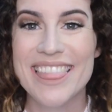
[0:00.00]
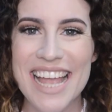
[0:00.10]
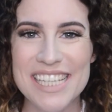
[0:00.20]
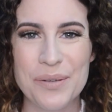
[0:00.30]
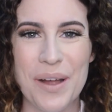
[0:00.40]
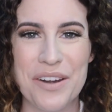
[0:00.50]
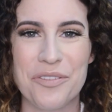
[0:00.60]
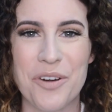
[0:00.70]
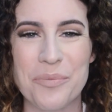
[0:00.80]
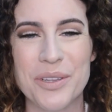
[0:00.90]
Last one
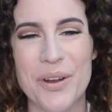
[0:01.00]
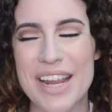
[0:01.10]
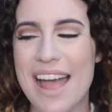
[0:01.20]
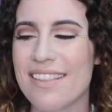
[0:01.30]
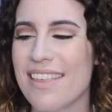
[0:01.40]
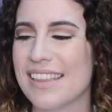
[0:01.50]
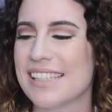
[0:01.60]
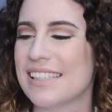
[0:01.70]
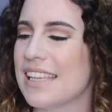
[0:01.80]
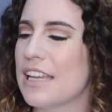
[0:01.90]
from L'Oreal.
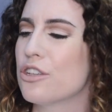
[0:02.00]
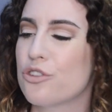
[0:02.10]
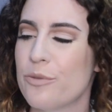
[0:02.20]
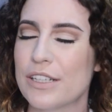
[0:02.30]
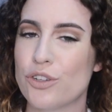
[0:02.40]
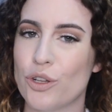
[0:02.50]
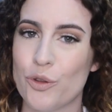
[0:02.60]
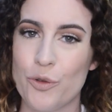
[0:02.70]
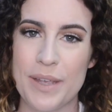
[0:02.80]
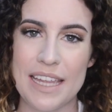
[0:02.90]
This is the True Match
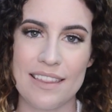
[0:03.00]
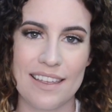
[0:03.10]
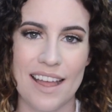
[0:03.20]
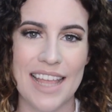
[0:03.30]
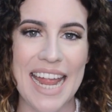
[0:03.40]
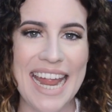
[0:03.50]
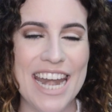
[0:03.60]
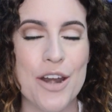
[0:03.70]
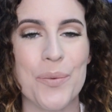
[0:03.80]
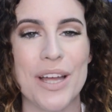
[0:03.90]
Lumi in the color
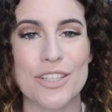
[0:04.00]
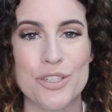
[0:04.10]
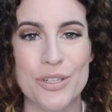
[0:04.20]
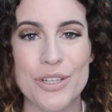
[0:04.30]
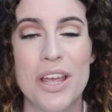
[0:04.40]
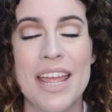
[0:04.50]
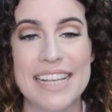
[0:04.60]
N12.